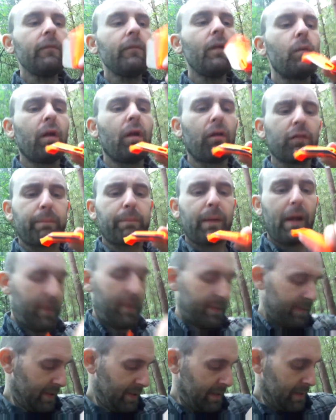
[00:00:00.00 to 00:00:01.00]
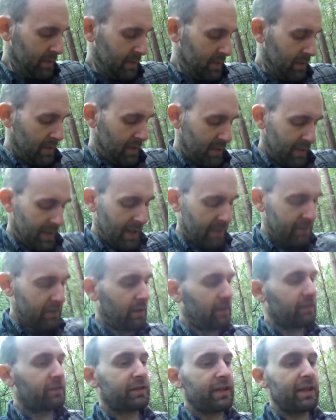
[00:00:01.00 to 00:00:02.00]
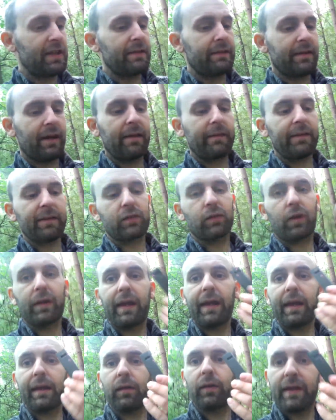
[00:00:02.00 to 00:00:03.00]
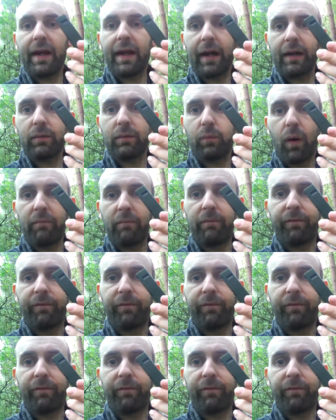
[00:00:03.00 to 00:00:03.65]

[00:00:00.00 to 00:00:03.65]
when I was blowing it, you can see that this one here only had one